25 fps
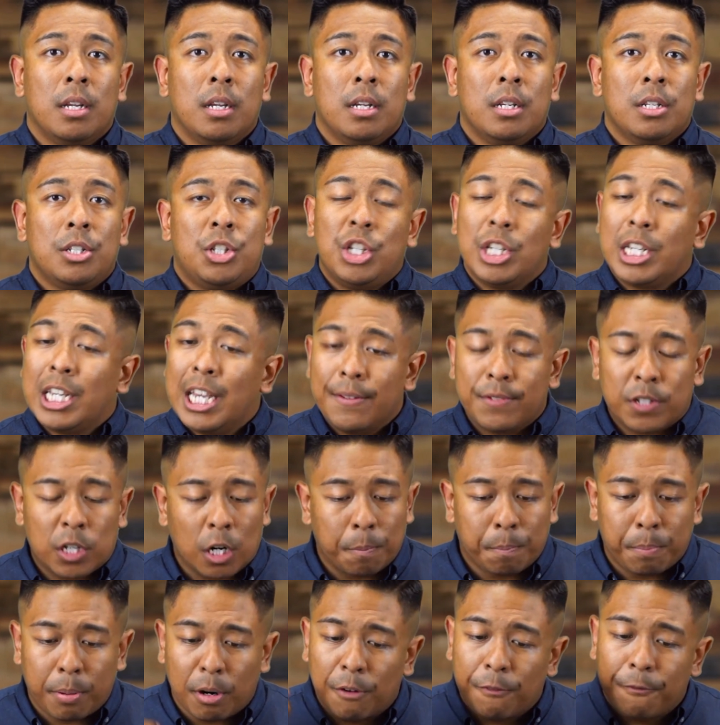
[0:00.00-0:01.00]
She gives her
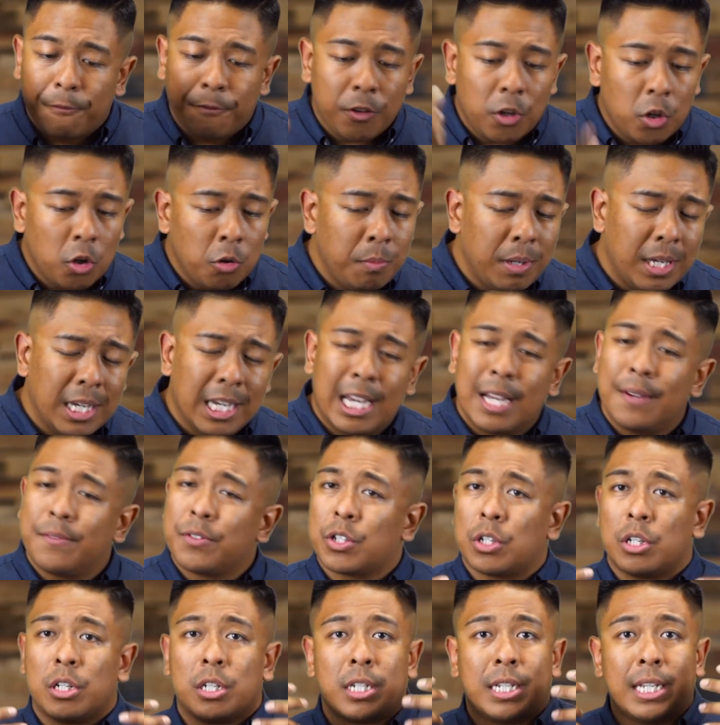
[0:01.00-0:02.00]
perfume, he gives
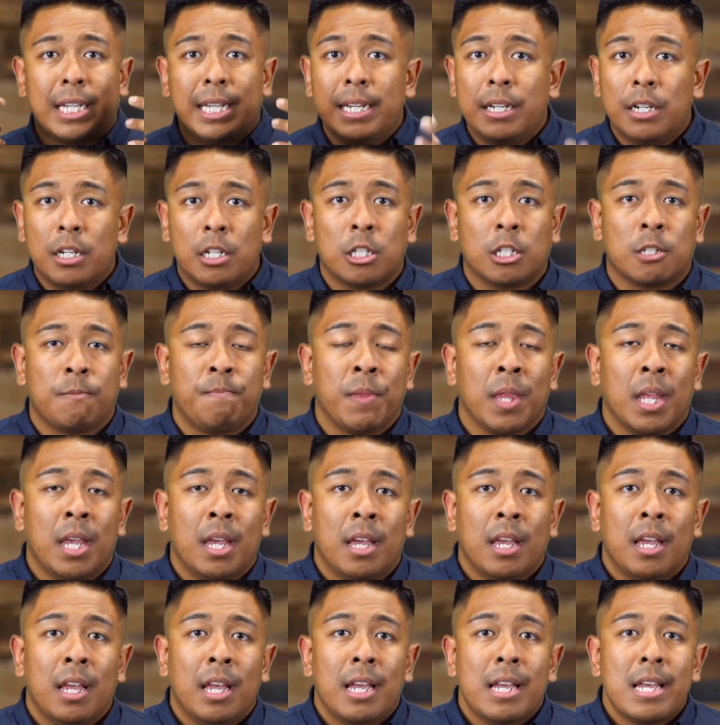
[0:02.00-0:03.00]
her tears.
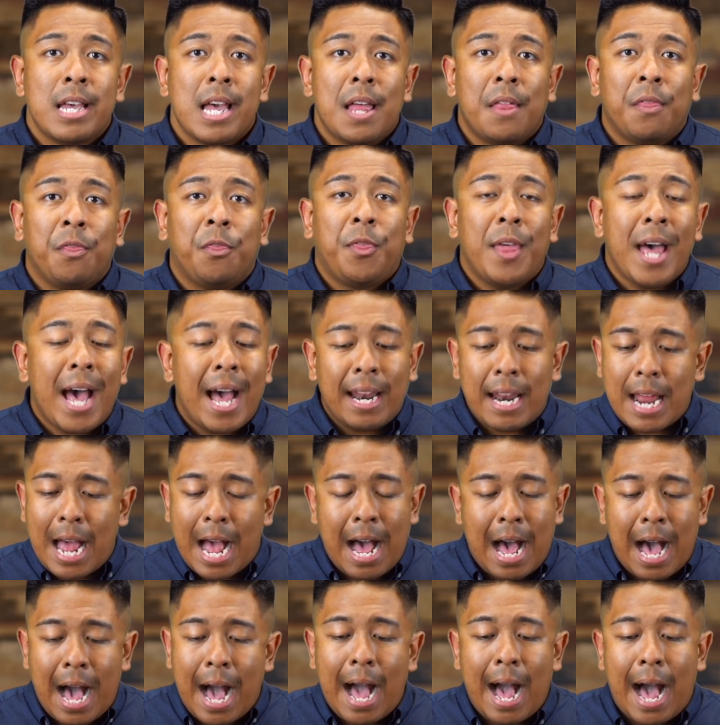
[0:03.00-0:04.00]
That,
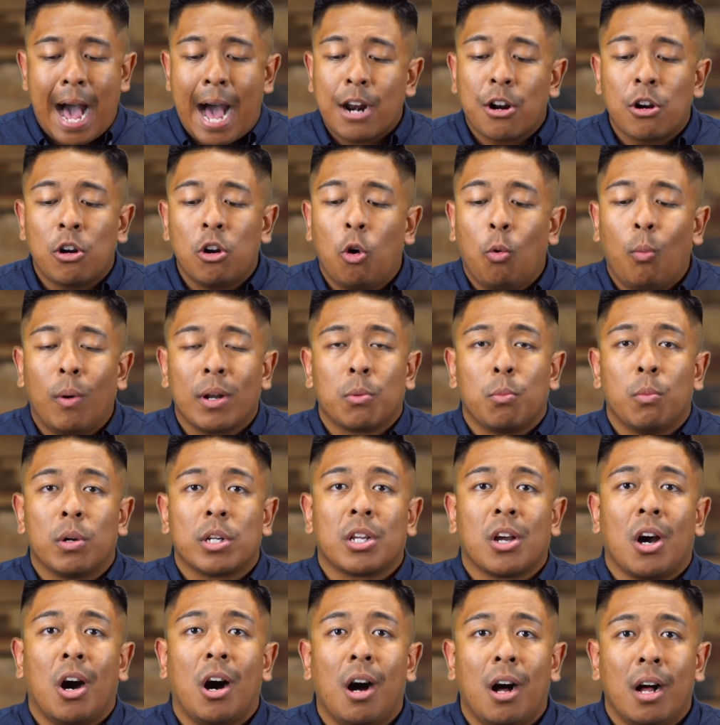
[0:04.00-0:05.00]
I, I don't know what
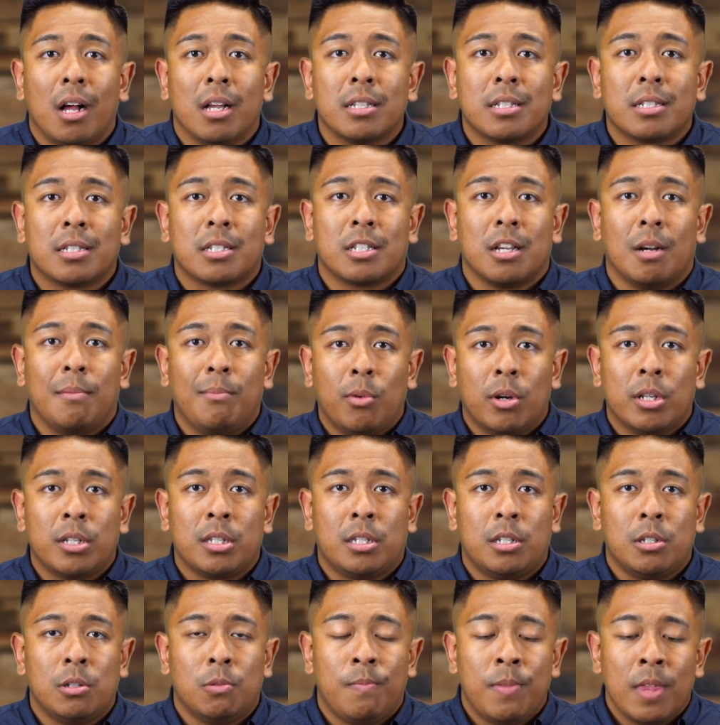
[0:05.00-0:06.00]
would cause someone
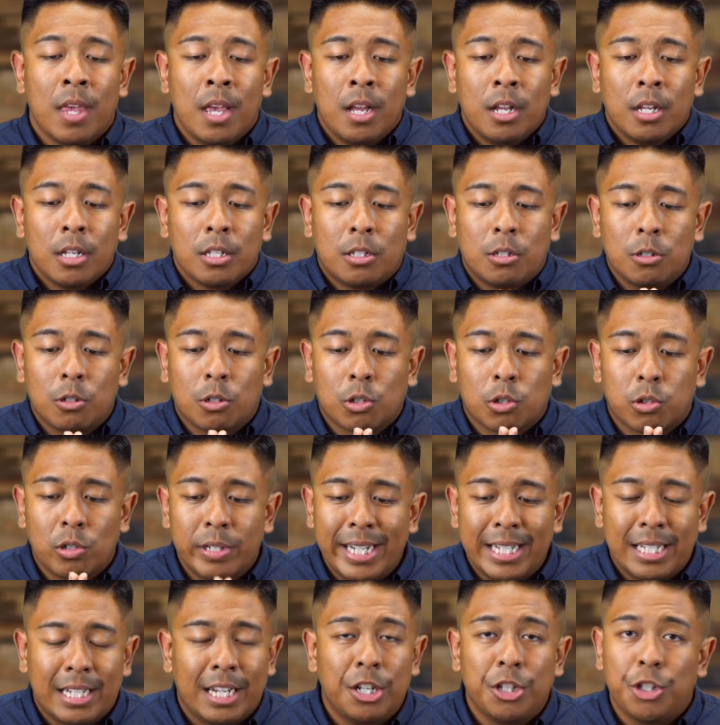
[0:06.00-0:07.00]
to, to
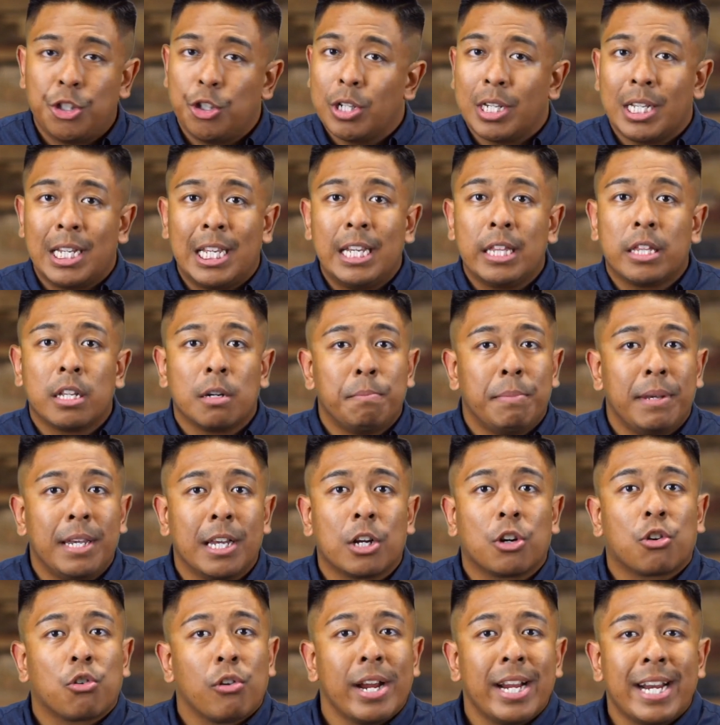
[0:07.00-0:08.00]
create tears. You can either be a
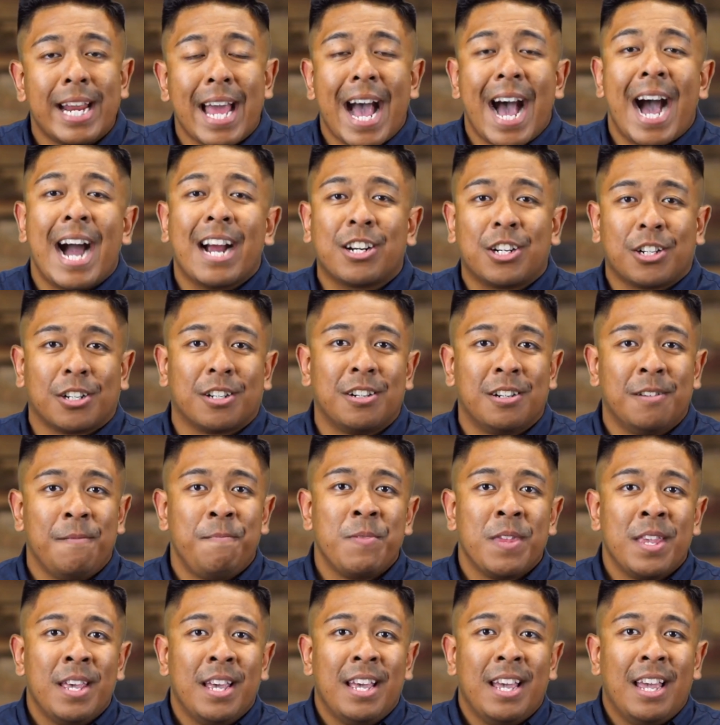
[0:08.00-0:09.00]
great actor
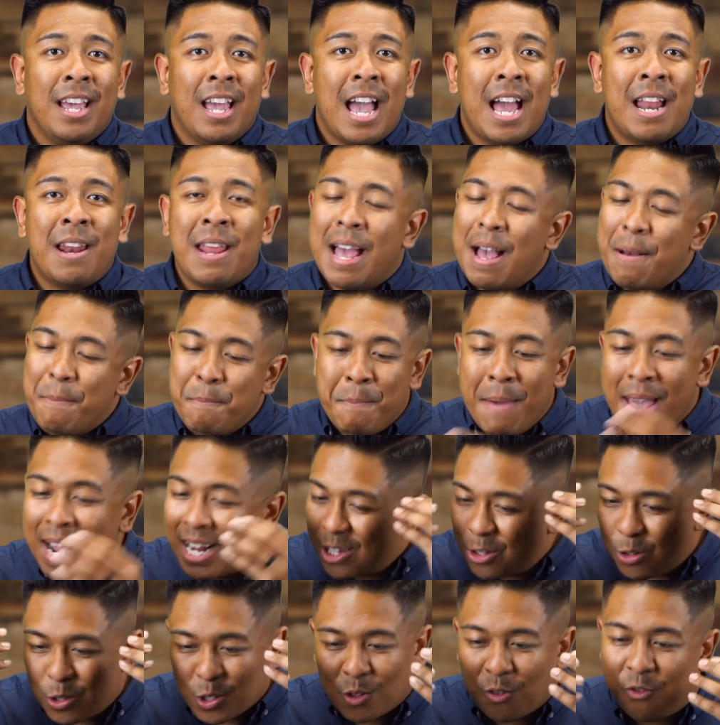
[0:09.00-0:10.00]
and
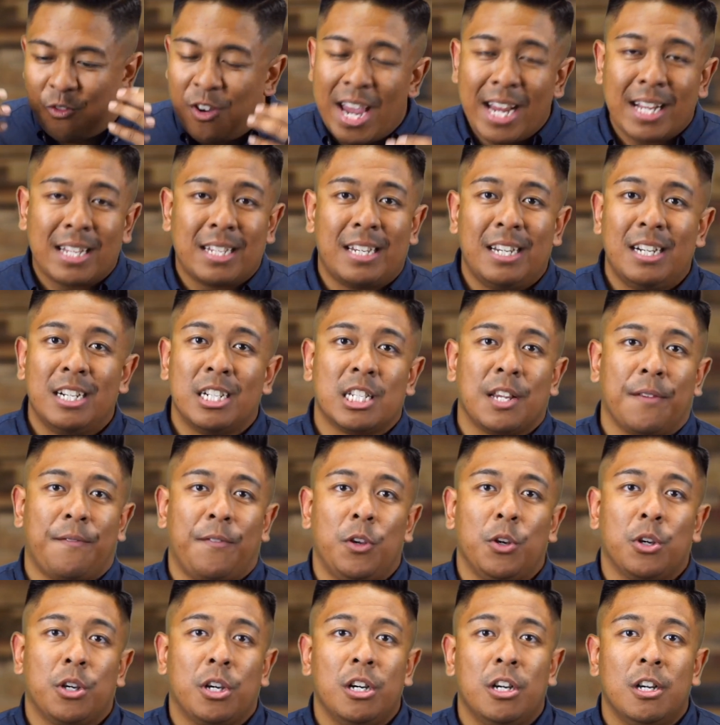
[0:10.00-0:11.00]
make those fake tears if
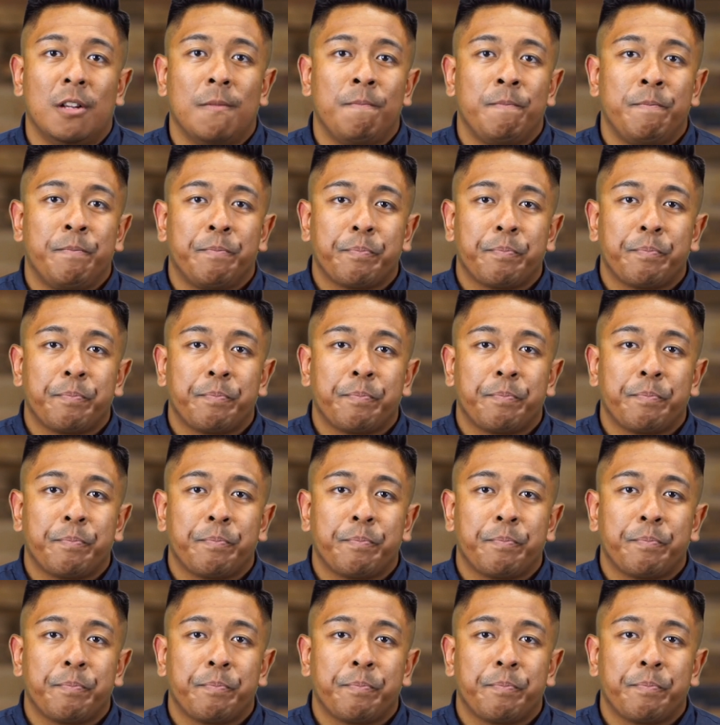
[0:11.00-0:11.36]
you could